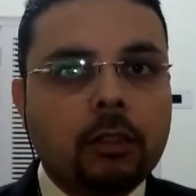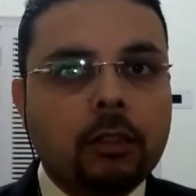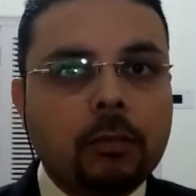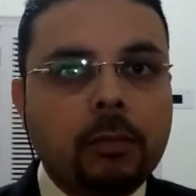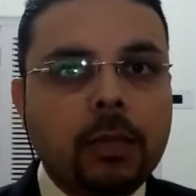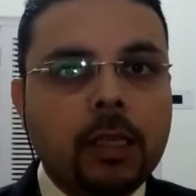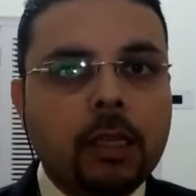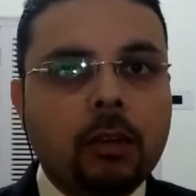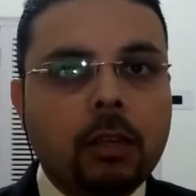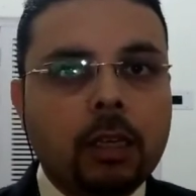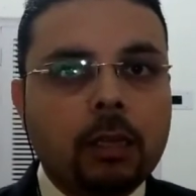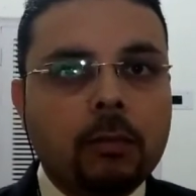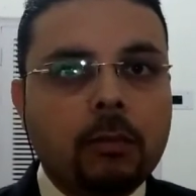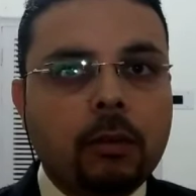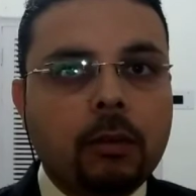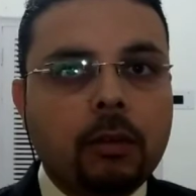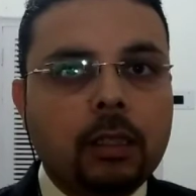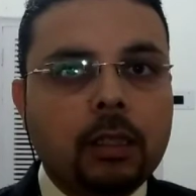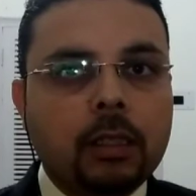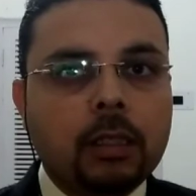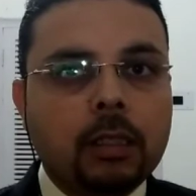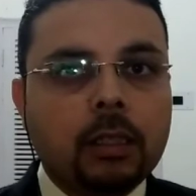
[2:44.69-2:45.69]
To be all
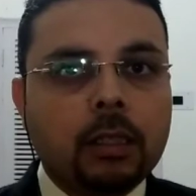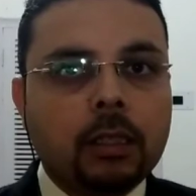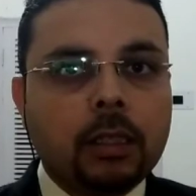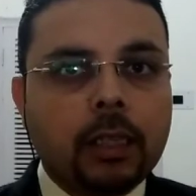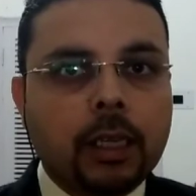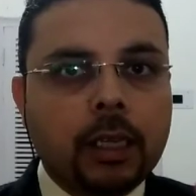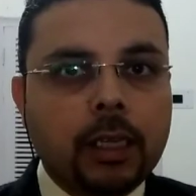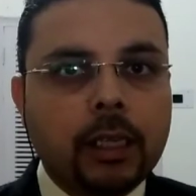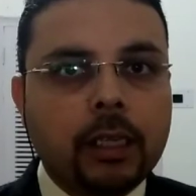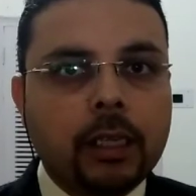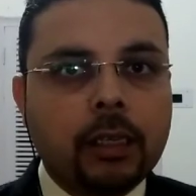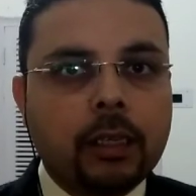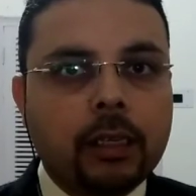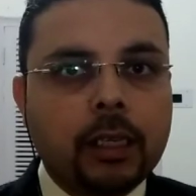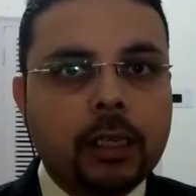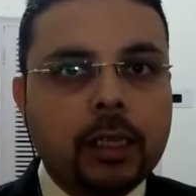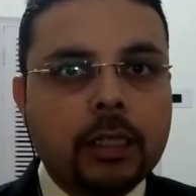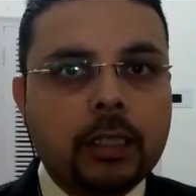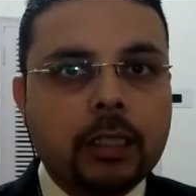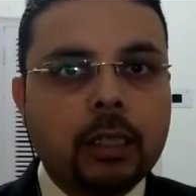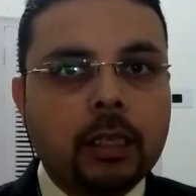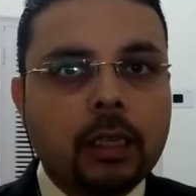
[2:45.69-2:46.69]
about getting
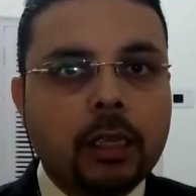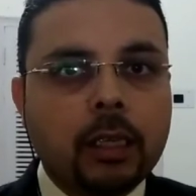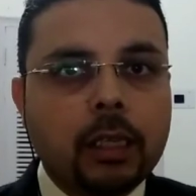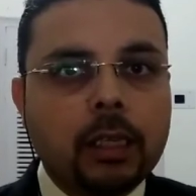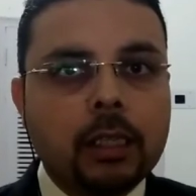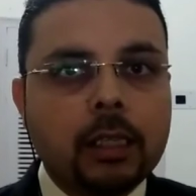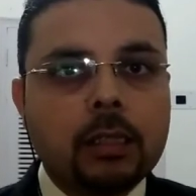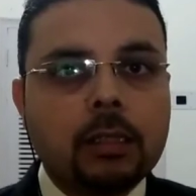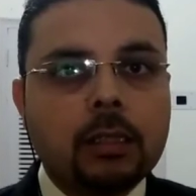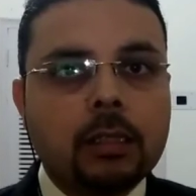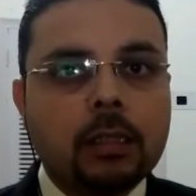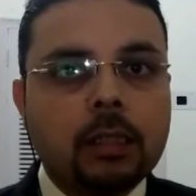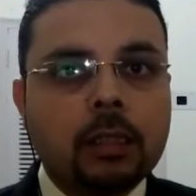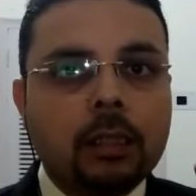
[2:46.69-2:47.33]
rich is